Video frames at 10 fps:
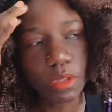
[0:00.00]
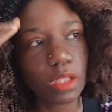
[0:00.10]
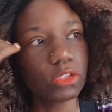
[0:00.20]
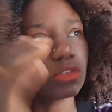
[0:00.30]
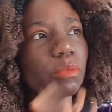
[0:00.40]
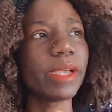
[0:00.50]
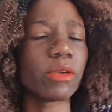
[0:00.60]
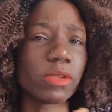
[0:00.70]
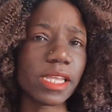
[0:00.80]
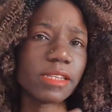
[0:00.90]
So my
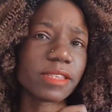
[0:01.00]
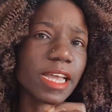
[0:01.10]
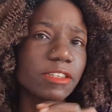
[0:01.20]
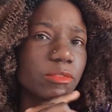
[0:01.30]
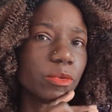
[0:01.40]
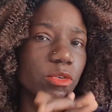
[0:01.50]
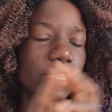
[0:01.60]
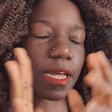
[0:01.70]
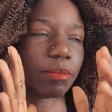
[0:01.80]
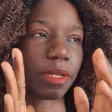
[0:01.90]
colleagues asked me what
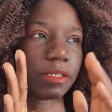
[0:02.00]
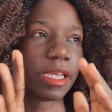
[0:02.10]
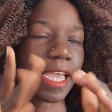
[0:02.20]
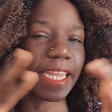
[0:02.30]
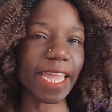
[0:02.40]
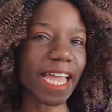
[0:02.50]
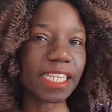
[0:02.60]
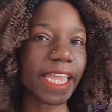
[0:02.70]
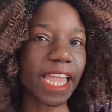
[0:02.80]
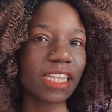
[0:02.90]
happened, and I
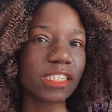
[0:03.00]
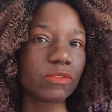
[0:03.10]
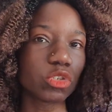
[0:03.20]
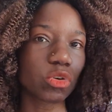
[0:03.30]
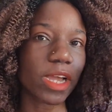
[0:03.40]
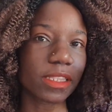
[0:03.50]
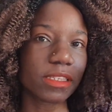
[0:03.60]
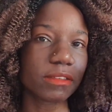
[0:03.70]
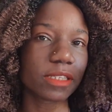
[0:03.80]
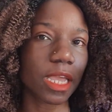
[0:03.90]
can't even talk at
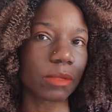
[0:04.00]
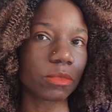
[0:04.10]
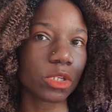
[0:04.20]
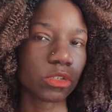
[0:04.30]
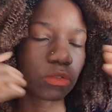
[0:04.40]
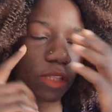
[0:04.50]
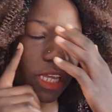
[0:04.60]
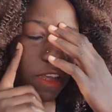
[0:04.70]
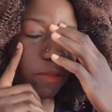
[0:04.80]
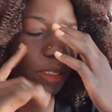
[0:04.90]
this time. So they
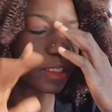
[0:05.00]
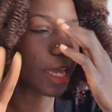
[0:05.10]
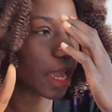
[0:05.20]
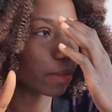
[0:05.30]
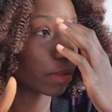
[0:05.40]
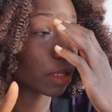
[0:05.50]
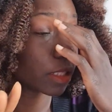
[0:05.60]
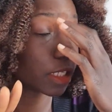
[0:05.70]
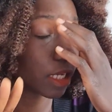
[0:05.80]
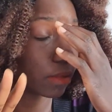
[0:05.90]
give me time.
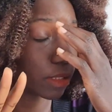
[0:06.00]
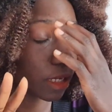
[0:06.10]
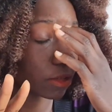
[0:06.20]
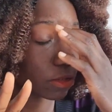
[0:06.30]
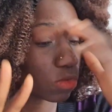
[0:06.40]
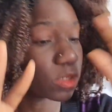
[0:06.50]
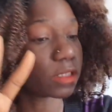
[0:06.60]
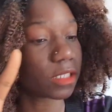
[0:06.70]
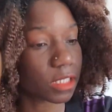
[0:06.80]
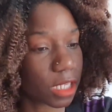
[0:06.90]
They tell me just go and
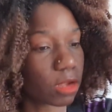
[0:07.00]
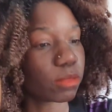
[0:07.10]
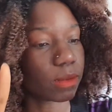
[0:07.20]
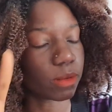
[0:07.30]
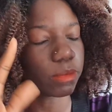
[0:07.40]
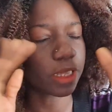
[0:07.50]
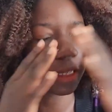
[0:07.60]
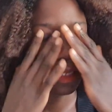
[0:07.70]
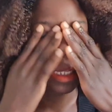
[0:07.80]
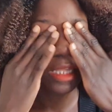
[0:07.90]
sit down, blah blah blah.
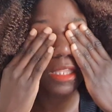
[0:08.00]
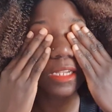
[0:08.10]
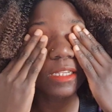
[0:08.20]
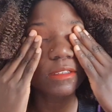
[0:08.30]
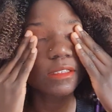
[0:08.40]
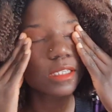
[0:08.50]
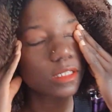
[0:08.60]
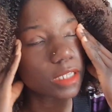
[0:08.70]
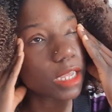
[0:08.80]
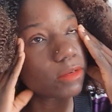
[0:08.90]
And then I
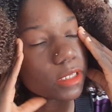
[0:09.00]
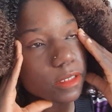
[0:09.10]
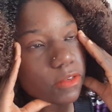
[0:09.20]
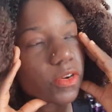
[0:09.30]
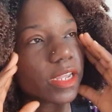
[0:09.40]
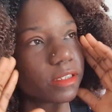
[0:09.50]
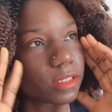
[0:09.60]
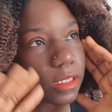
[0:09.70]
sit down and rest.